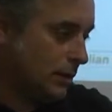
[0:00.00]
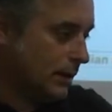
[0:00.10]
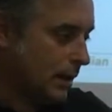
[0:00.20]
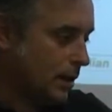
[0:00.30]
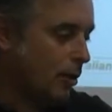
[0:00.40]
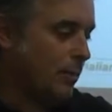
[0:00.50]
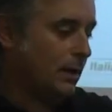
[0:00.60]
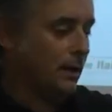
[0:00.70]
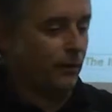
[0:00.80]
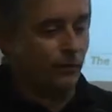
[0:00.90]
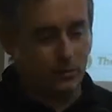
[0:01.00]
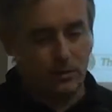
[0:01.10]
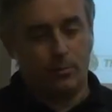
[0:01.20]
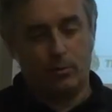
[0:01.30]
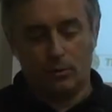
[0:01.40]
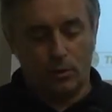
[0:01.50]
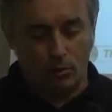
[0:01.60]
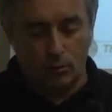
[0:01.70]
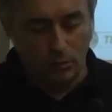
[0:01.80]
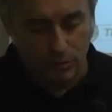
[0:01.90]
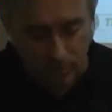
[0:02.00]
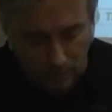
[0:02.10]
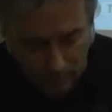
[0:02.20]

that are coming, like for example the Oculus